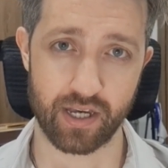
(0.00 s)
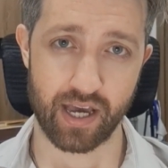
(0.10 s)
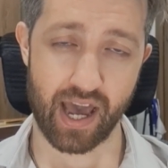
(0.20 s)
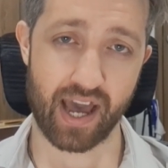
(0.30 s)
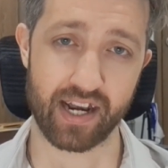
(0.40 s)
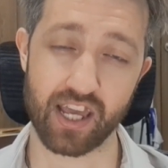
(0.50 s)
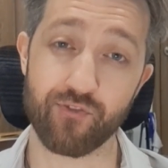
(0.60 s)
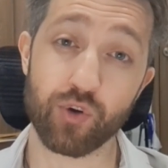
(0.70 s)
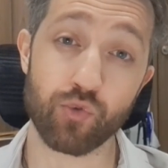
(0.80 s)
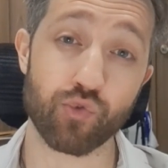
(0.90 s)
And if
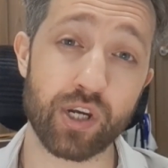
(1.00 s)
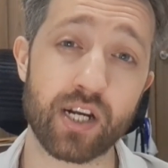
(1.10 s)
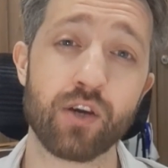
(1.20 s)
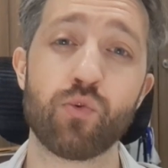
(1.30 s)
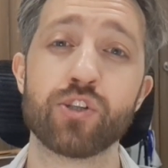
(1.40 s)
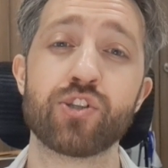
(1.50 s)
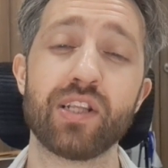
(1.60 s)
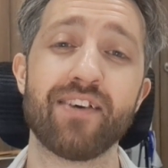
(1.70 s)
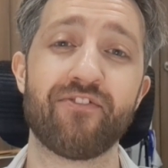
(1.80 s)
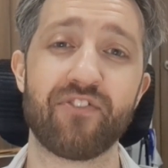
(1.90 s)
we really want to
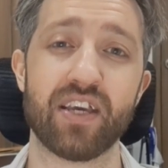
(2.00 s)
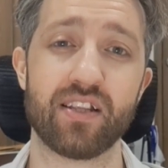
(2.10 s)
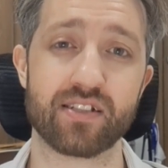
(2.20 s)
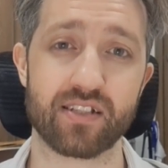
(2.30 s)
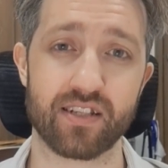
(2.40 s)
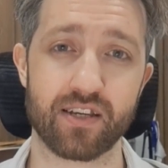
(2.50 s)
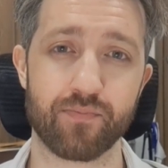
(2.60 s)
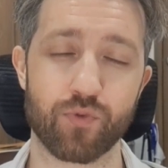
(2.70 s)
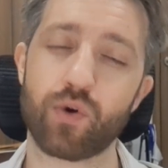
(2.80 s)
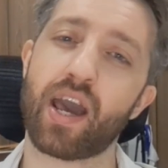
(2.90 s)
live fearlessly,
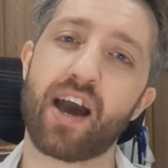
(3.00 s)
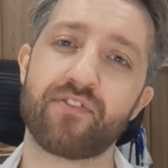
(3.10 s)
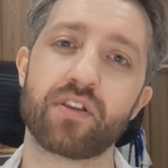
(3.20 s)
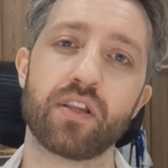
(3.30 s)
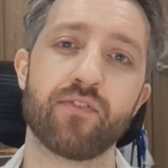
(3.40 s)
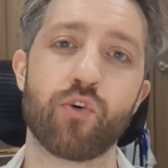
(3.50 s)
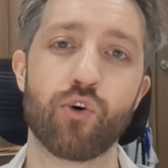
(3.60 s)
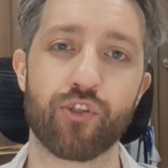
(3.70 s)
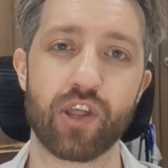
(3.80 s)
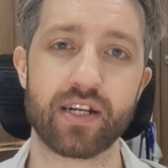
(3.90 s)
we have to live
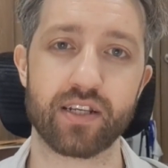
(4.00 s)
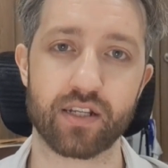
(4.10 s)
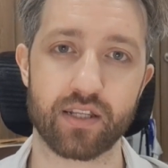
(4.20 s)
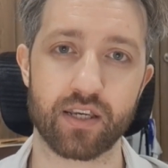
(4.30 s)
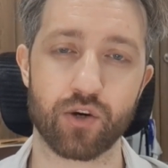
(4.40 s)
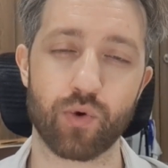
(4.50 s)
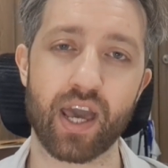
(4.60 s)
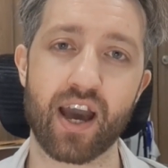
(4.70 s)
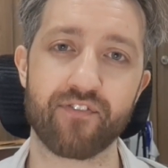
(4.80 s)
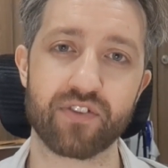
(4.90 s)
authentically. We
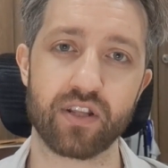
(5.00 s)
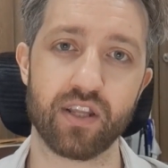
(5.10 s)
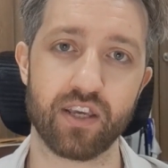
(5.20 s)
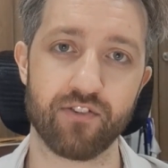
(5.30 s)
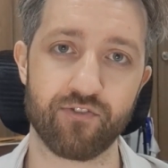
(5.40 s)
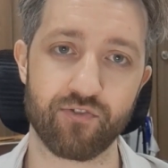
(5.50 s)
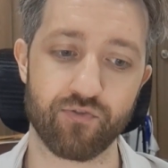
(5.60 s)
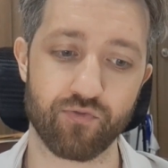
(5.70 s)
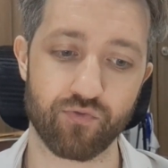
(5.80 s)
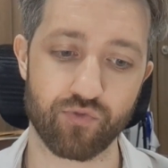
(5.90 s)
have to live
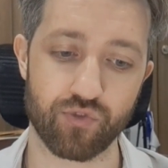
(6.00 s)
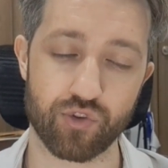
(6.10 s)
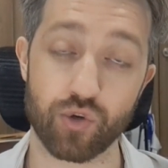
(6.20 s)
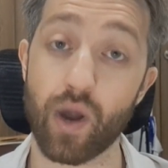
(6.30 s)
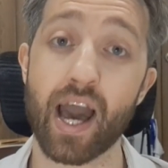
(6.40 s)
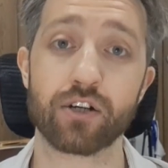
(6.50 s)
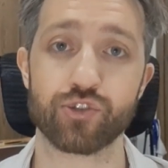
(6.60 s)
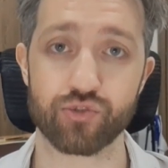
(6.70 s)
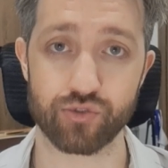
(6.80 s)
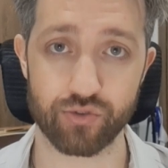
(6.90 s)
to our
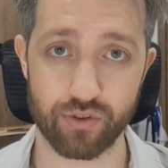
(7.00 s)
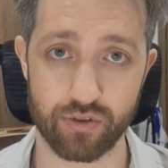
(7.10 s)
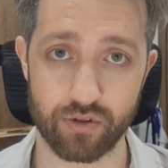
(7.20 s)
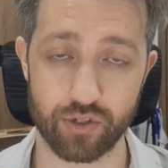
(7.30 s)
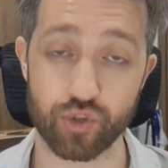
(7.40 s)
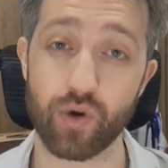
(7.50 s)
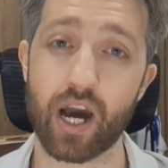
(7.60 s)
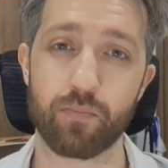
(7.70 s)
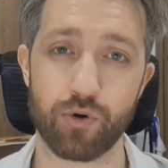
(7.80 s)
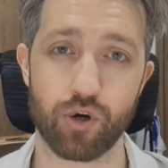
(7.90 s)
truth, to our
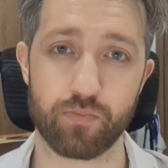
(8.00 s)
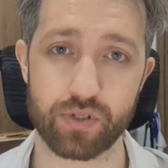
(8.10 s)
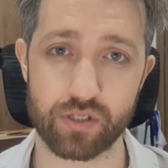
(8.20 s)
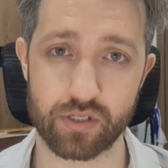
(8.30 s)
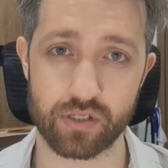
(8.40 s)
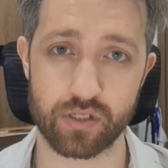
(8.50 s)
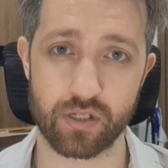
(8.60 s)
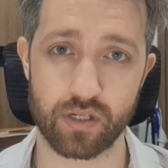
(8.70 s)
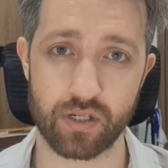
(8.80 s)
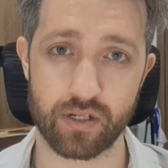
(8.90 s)
purpose.
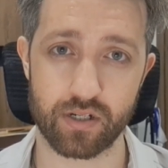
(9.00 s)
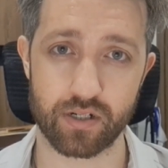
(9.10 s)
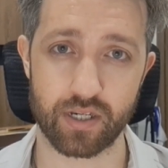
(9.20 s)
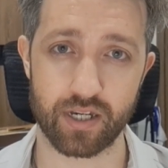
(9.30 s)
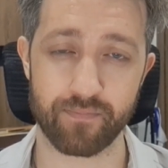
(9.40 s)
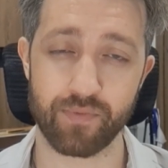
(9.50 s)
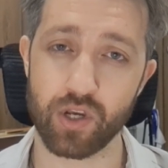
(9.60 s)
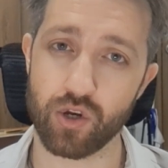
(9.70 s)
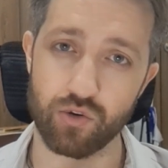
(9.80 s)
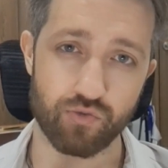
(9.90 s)
Okay?
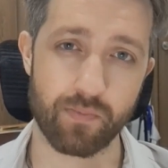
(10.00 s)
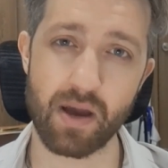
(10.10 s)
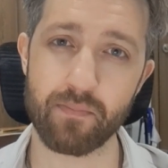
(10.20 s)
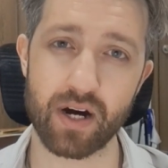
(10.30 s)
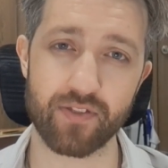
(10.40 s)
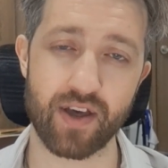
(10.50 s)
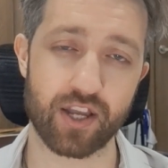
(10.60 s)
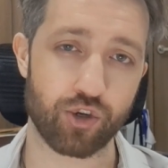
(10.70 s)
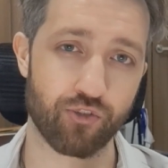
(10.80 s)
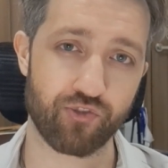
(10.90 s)
Remember that
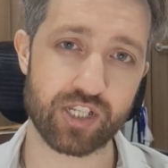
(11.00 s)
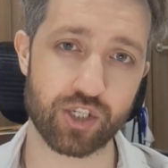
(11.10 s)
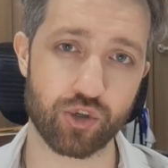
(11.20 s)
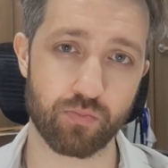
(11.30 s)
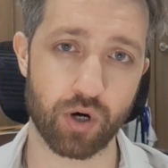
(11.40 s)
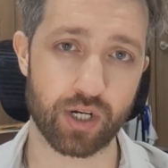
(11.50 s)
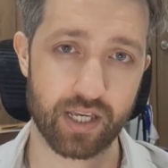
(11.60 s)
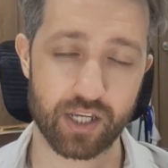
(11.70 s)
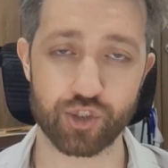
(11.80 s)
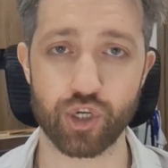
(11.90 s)
your physical body
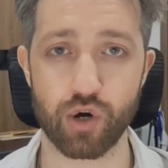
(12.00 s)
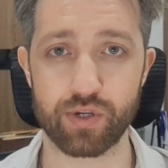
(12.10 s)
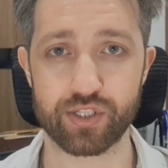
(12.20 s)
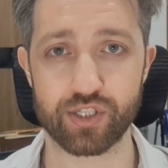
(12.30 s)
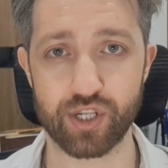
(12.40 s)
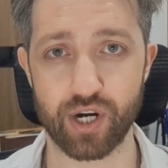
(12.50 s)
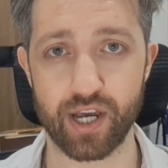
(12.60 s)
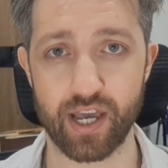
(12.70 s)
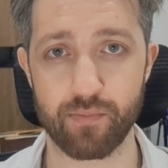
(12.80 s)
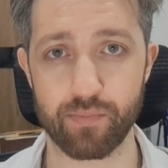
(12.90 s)
is going to die
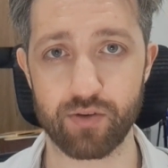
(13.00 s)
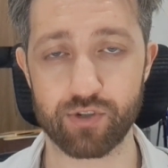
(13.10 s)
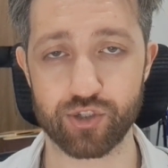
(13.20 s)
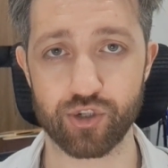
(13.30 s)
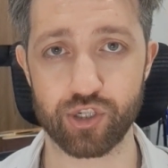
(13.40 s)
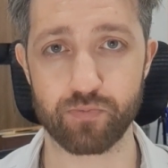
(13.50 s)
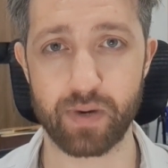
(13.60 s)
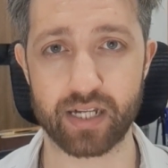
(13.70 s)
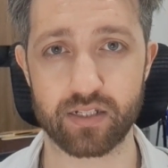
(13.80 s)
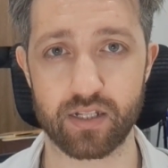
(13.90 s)
and be returned
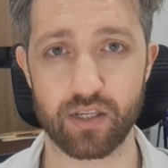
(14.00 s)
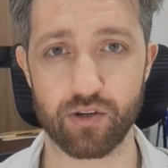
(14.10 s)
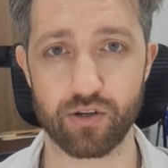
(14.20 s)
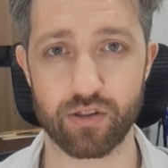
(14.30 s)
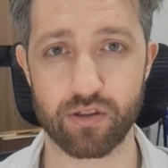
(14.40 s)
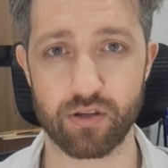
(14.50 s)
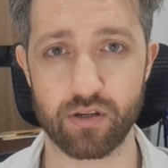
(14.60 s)
back to the earth.